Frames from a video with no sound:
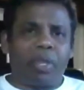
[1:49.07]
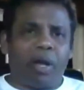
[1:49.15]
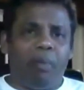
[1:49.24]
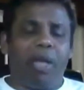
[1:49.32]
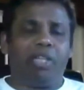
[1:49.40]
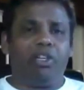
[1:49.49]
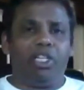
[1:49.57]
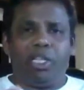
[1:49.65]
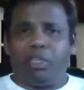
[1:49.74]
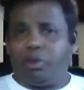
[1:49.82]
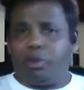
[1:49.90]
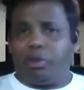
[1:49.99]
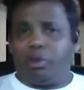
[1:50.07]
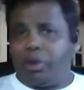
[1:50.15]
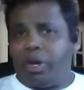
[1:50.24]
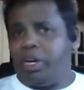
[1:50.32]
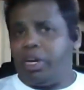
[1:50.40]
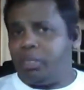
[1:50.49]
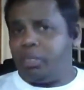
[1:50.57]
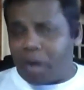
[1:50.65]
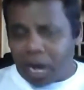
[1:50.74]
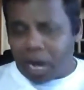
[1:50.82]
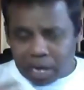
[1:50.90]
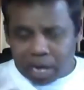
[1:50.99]
bachelor's in 3 years, but
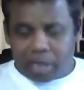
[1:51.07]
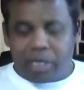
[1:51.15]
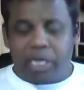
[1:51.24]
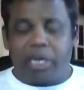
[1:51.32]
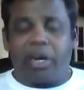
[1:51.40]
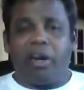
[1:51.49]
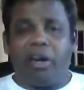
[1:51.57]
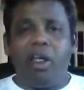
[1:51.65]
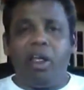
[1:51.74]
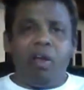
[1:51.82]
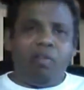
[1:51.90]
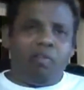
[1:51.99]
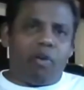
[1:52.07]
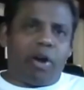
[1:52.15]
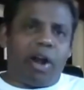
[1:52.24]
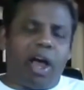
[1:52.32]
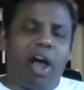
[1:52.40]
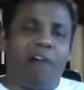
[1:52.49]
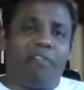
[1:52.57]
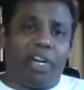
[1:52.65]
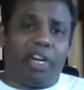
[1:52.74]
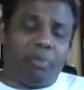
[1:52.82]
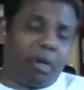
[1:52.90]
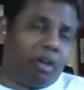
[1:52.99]
I did it in 4.5
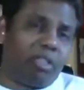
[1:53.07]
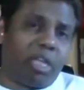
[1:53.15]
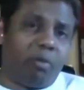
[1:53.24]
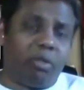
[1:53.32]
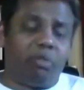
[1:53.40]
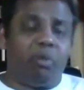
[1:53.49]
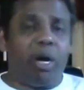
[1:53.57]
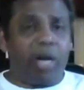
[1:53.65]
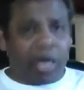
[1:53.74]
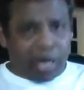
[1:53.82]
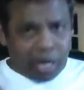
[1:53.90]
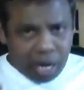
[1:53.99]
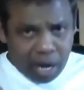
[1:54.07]
years because I was working,